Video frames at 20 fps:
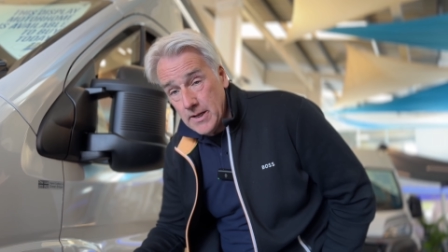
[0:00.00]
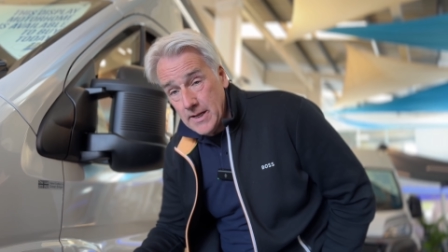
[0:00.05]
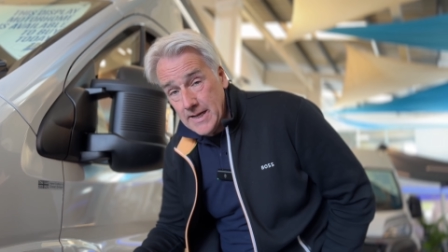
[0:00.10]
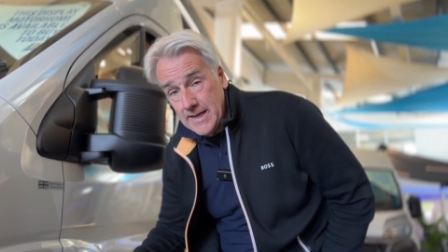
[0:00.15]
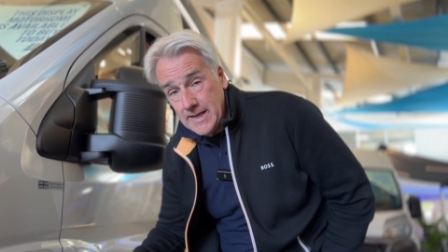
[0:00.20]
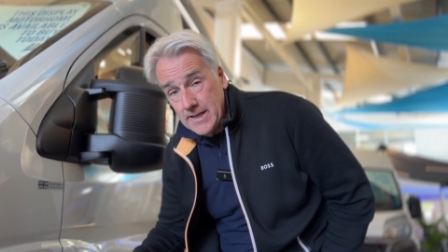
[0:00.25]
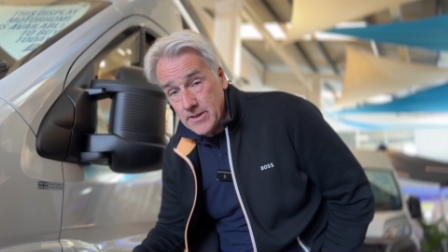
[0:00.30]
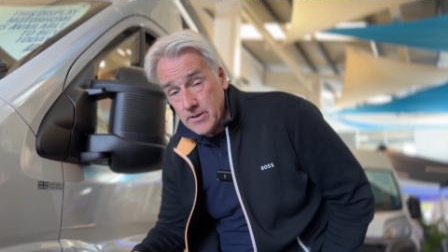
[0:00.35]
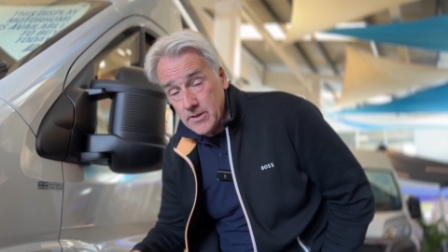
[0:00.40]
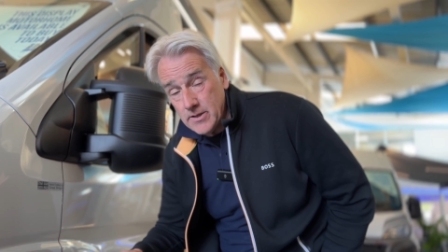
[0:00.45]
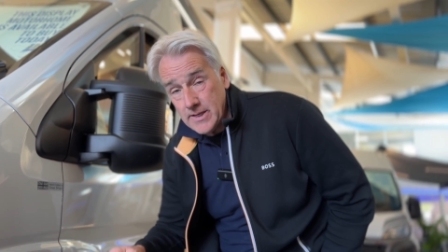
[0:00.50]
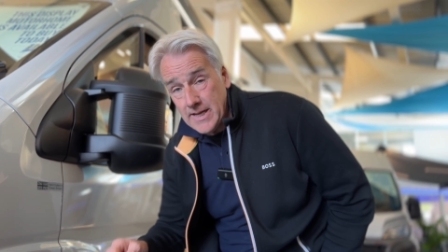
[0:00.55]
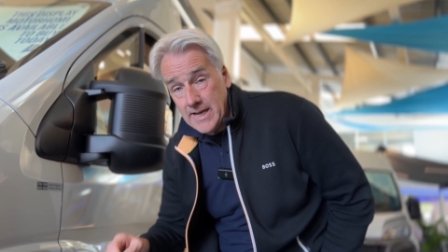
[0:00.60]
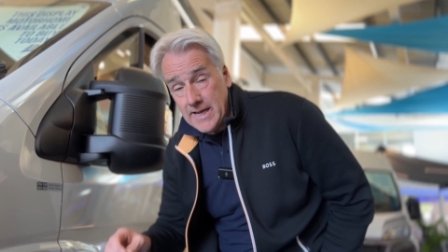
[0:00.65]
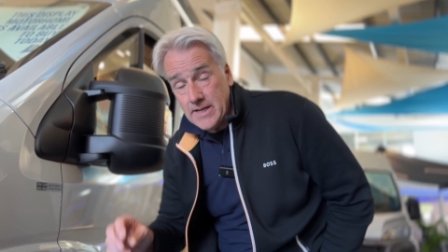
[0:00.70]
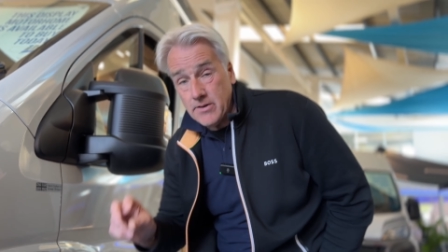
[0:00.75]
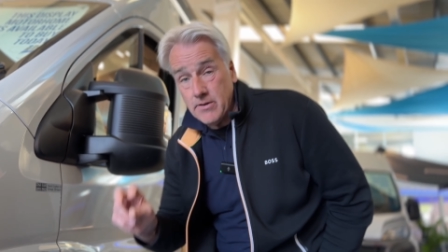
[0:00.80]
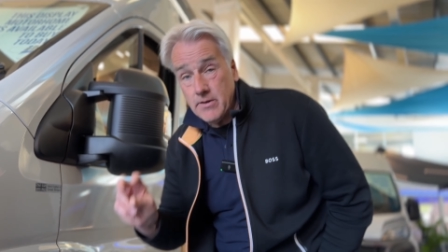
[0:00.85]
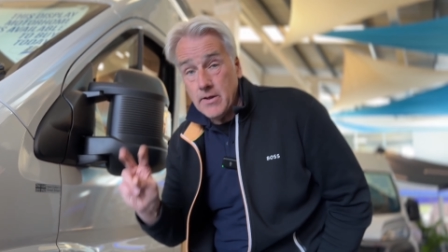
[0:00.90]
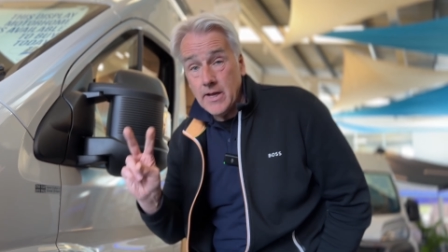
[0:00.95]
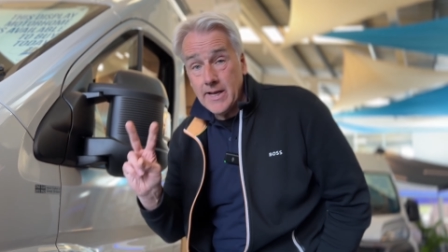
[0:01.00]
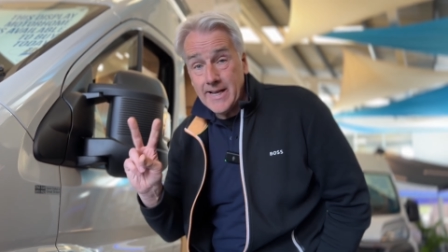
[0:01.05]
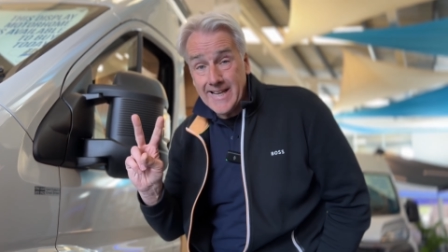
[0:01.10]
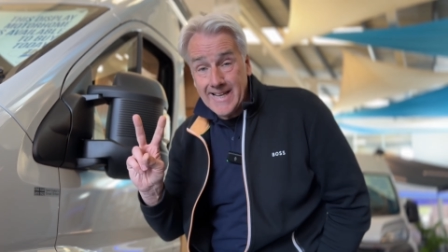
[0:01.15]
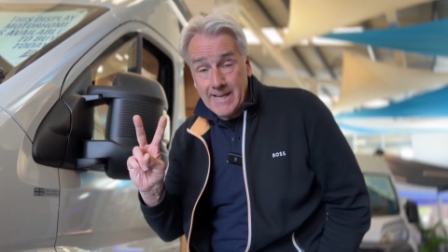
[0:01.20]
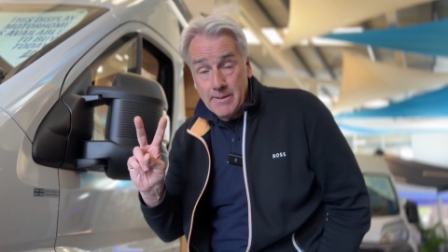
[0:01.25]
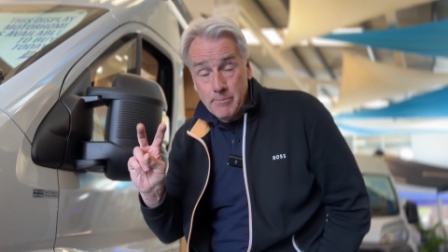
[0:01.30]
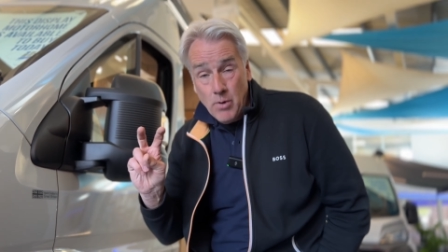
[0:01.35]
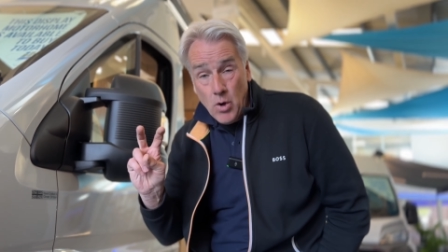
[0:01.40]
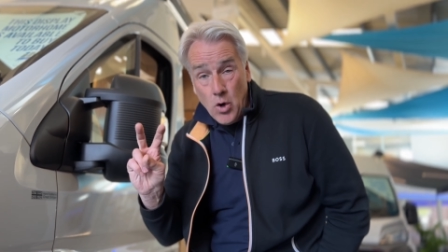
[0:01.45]
like the kind of
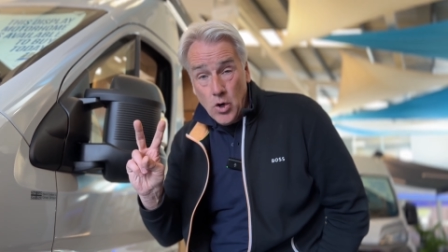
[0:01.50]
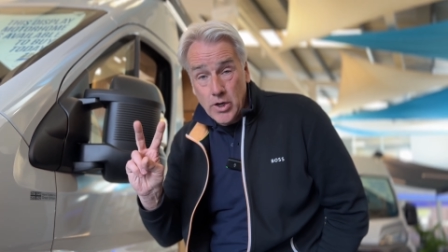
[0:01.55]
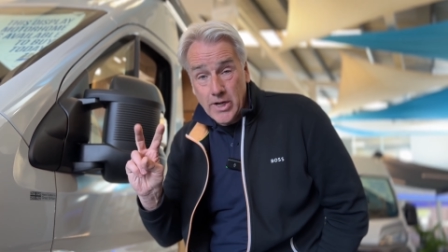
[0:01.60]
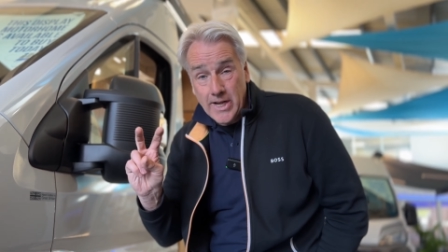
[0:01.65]
more